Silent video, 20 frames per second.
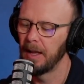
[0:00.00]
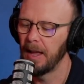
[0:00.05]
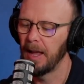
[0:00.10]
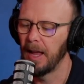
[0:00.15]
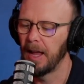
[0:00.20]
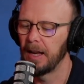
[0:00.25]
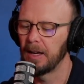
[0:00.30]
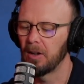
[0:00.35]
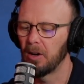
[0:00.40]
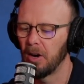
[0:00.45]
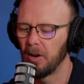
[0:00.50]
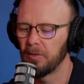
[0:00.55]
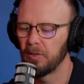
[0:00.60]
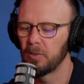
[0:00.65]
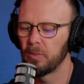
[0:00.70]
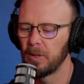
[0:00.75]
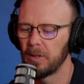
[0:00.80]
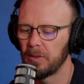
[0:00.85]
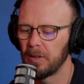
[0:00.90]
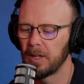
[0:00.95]
And often
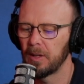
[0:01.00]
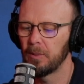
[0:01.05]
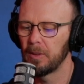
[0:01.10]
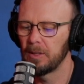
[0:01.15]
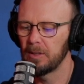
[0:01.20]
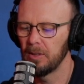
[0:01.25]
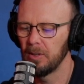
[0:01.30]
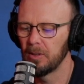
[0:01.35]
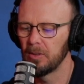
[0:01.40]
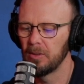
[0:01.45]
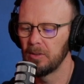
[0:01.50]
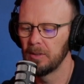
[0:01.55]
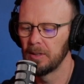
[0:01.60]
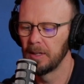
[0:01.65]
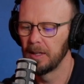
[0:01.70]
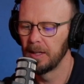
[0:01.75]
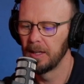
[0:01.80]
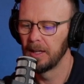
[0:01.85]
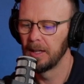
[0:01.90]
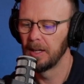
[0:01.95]
we think we do
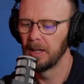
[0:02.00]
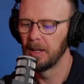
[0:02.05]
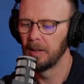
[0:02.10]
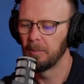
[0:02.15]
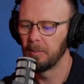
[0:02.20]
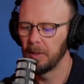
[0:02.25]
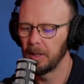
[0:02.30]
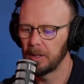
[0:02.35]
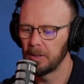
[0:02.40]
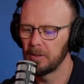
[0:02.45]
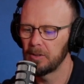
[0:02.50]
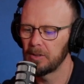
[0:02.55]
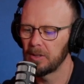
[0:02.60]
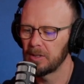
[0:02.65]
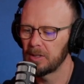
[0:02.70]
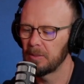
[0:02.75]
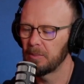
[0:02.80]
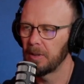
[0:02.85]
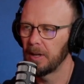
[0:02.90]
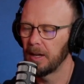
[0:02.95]
because
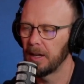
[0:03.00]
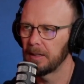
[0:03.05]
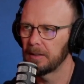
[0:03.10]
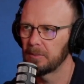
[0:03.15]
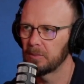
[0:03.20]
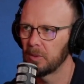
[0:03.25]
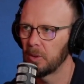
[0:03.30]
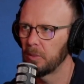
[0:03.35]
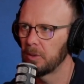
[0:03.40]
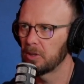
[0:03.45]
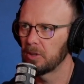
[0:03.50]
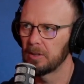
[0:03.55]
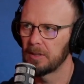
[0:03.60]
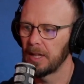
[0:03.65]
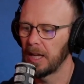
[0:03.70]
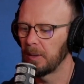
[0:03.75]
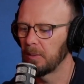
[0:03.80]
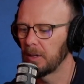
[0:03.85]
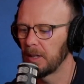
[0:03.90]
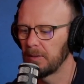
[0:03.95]
it's about, well, we should
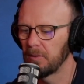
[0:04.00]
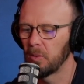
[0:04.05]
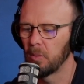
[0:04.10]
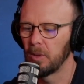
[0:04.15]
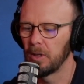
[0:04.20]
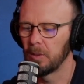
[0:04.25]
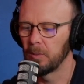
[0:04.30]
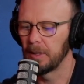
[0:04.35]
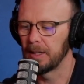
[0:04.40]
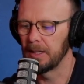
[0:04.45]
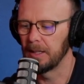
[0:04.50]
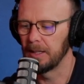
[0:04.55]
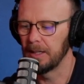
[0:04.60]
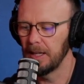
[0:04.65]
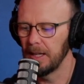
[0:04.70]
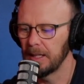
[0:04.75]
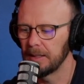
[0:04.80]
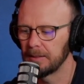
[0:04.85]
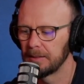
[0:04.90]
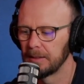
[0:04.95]
take whatever work we can
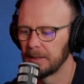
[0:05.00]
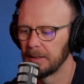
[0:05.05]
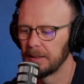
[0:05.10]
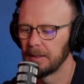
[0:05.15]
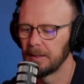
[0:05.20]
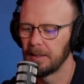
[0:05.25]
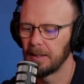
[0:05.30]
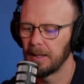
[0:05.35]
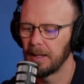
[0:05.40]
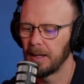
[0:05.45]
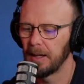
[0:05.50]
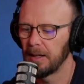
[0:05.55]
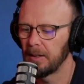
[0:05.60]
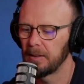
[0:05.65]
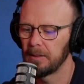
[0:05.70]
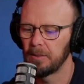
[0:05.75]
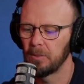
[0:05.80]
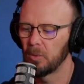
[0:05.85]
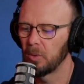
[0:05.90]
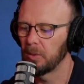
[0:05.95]
get,
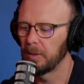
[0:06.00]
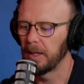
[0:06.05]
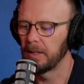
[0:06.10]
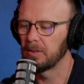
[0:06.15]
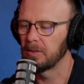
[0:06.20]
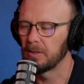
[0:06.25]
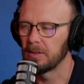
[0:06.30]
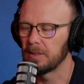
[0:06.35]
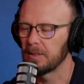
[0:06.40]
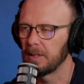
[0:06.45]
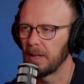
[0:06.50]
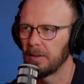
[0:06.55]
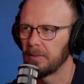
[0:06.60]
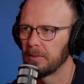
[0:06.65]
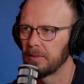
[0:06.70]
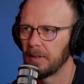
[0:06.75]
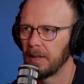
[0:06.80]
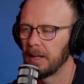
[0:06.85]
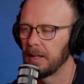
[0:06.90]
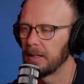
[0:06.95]
all that sort of stuff.
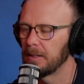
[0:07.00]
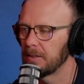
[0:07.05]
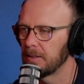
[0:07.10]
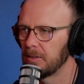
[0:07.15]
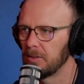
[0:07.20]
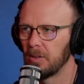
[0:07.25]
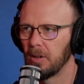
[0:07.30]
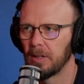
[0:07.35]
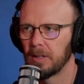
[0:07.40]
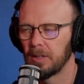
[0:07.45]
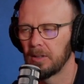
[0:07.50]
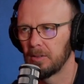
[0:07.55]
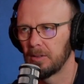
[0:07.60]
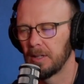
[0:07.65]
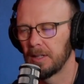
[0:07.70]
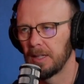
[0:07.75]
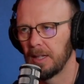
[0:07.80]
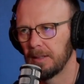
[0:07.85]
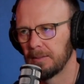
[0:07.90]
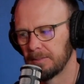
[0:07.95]
And it's not a good idea.